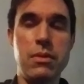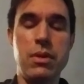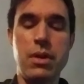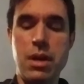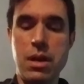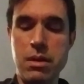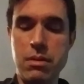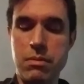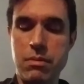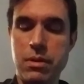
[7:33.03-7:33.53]

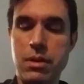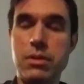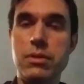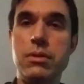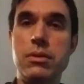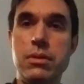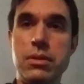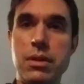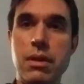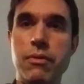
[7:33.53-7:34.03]
Okay,
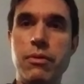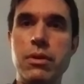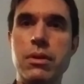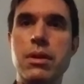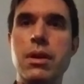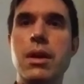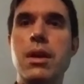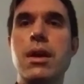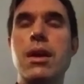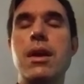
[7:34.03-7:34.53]
that's
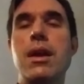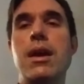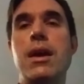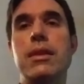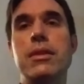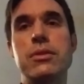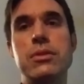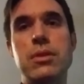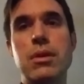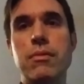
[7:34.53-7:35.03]
different.
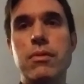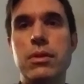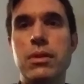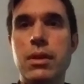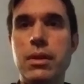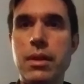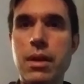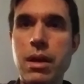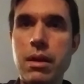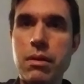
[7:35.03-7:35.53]
Add the 7th
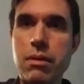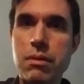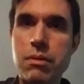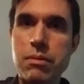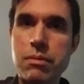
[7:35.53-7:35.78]
on that.